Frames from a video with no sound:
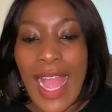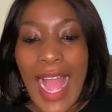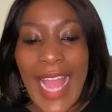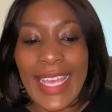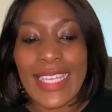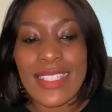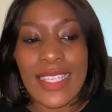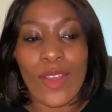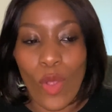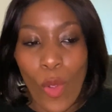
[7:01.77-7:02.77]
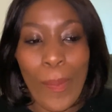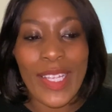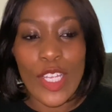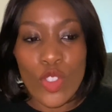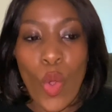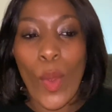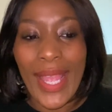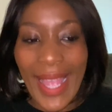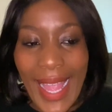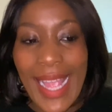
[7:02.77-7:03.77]
I can say, oh, but it's
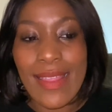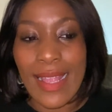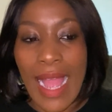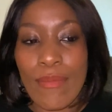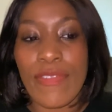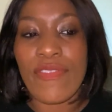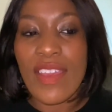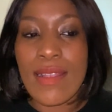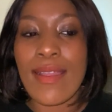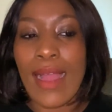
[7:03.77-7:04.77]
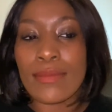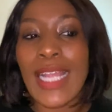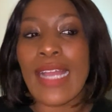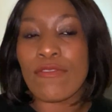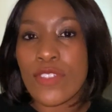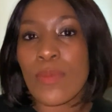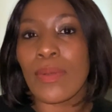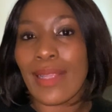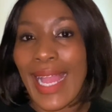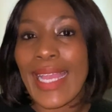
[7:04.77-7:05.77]
okay that I'm feeling uncomfortable
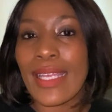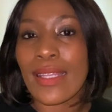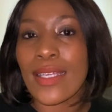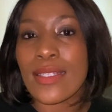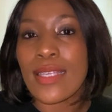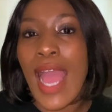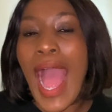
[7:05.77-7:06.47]
like this.